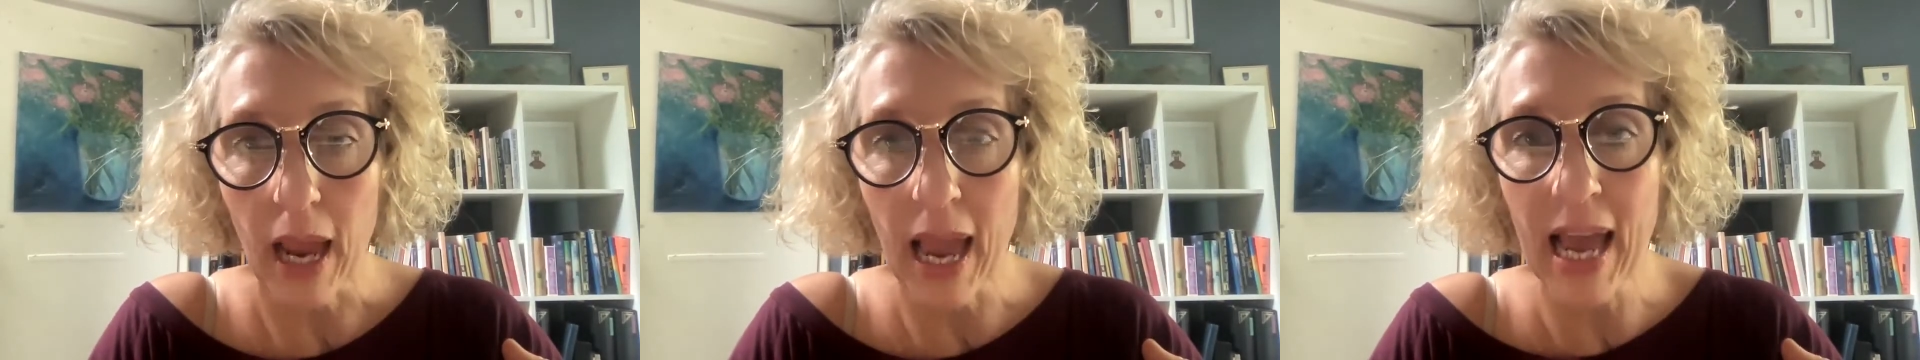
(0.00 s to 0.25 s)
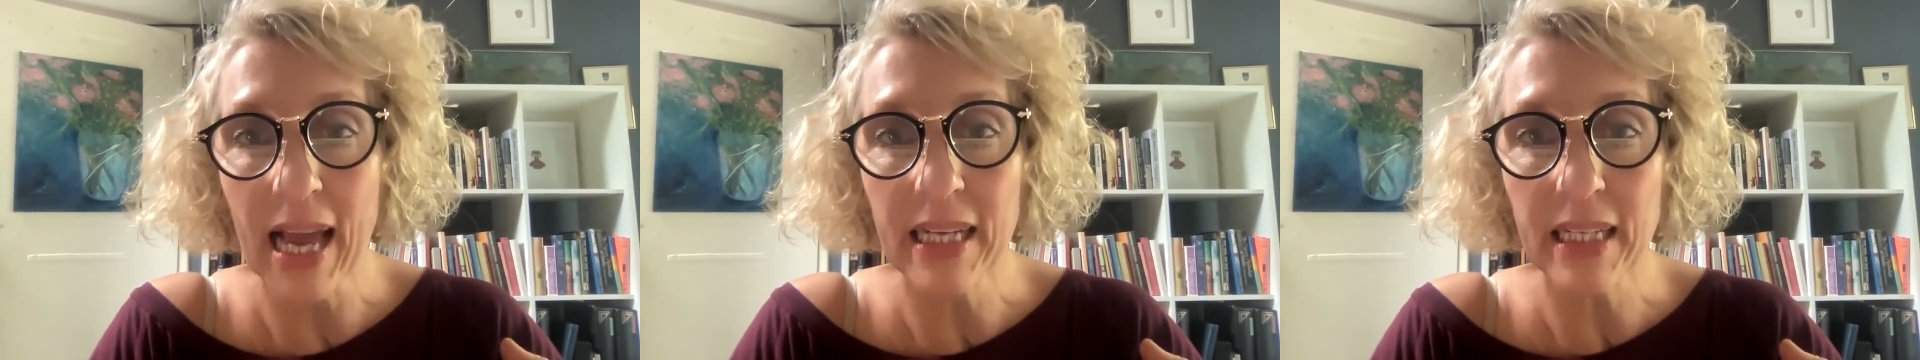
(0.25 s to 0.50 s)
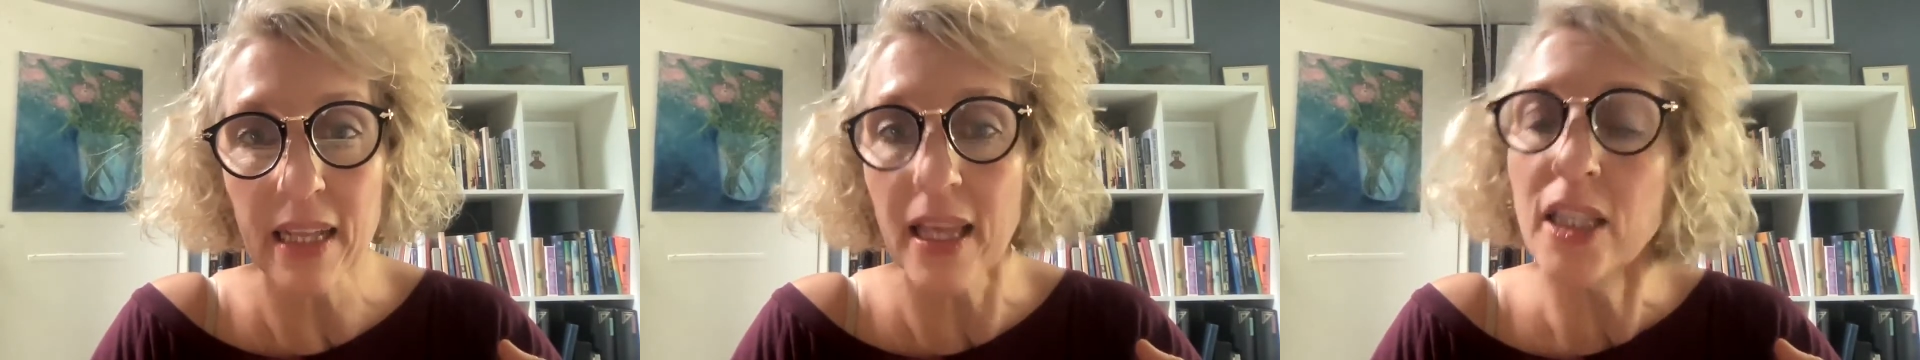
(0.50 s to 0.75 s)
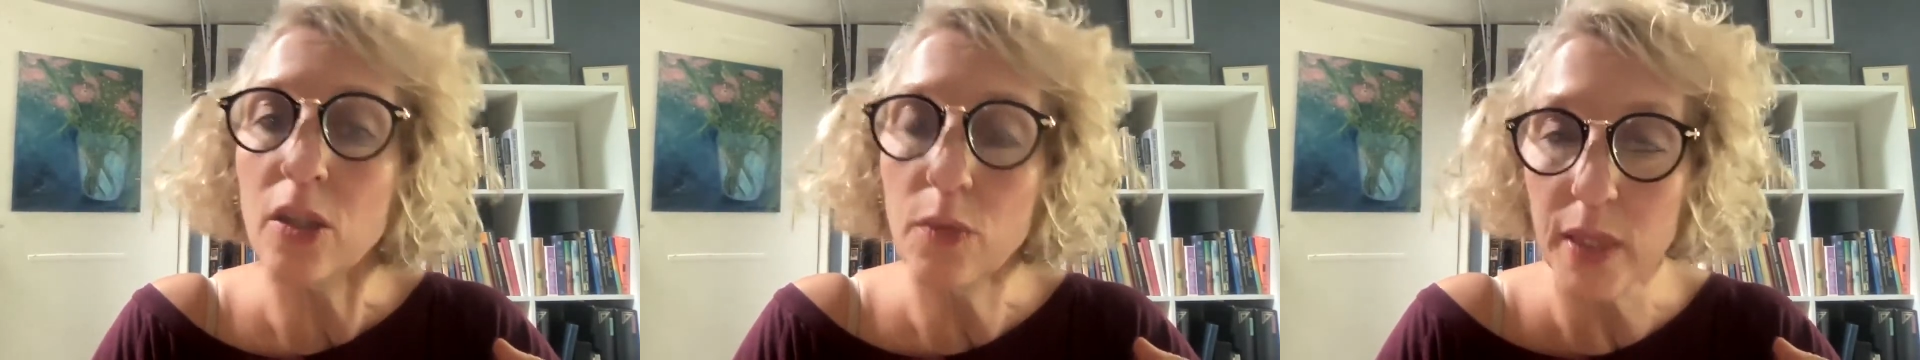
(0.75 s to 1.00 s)
And
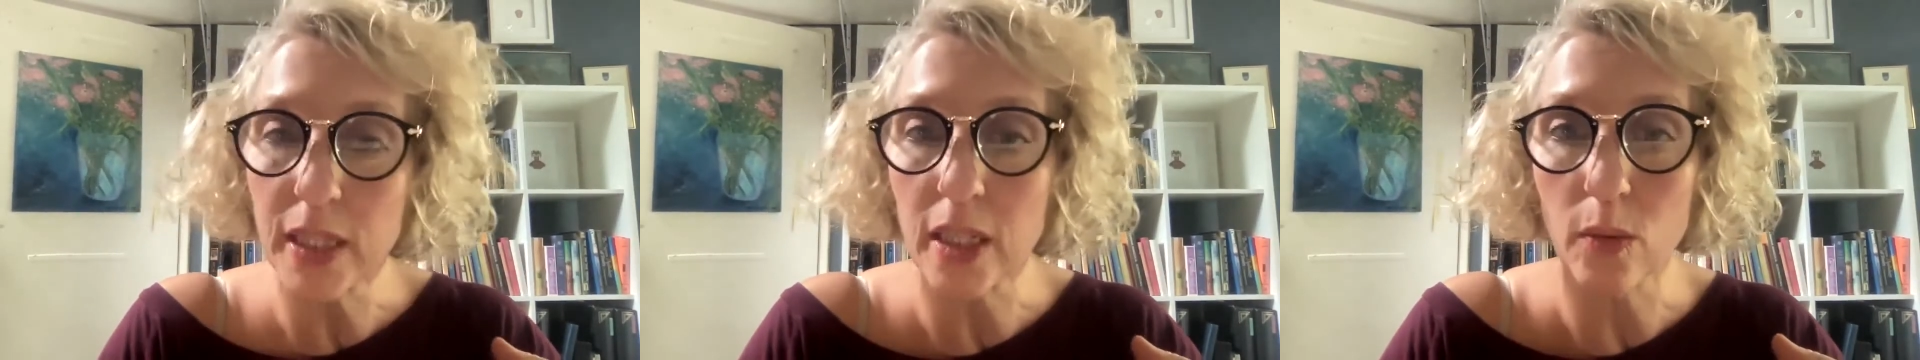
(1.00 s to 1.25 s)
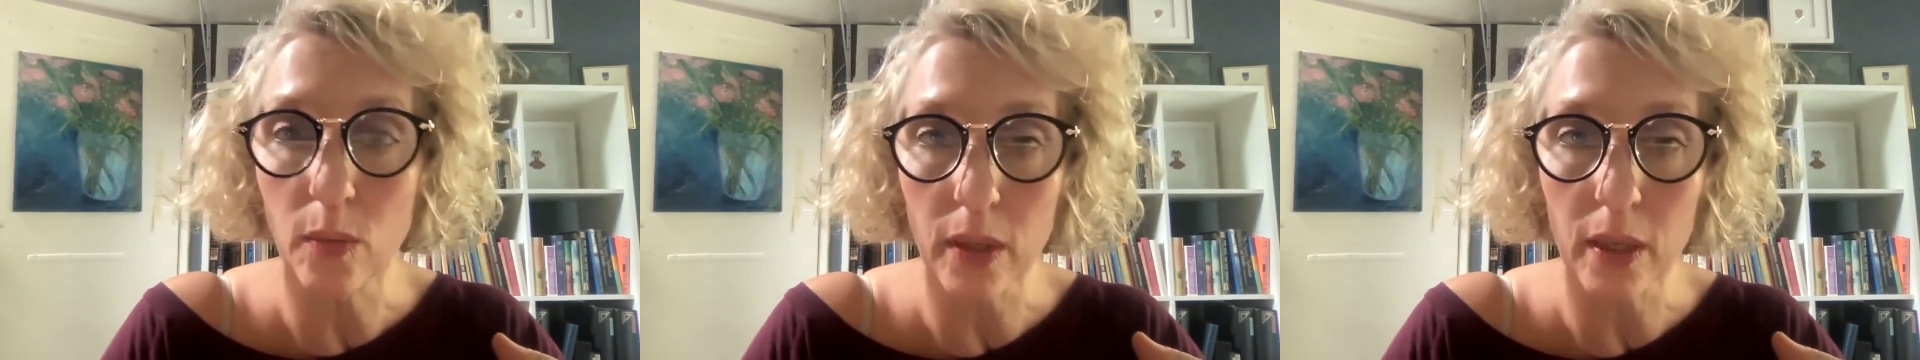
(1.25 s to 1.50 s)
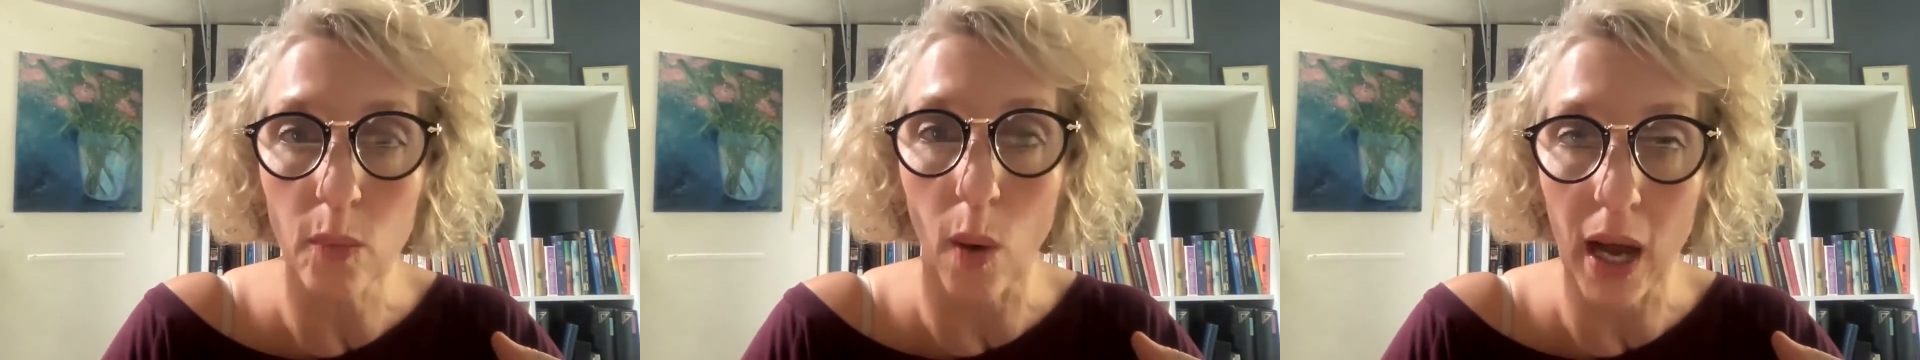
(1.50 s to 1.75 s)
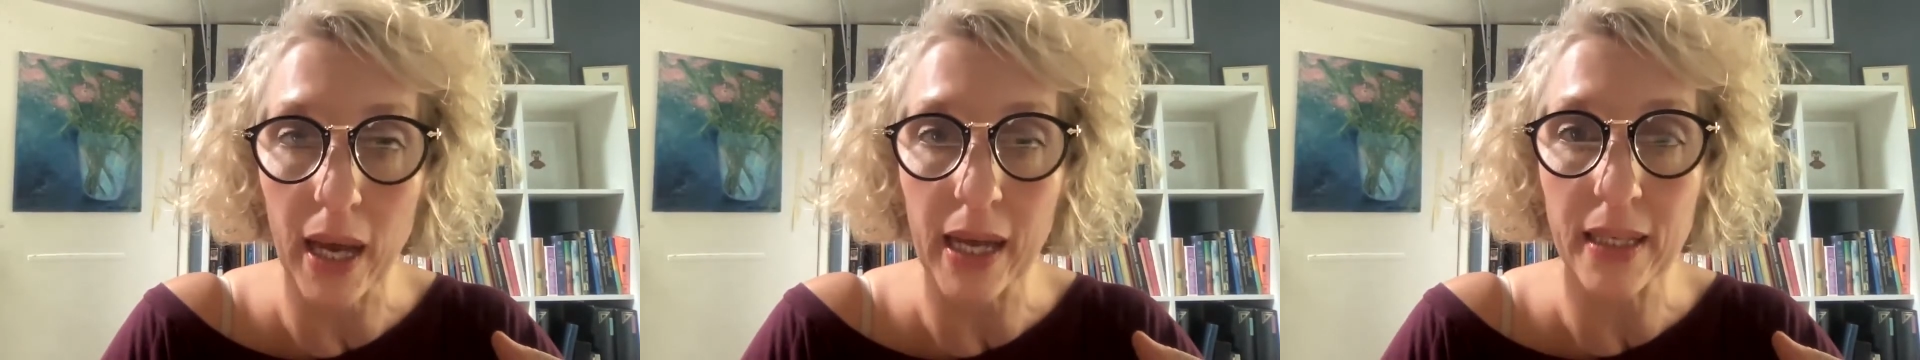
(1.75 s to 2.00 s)
that's the reason why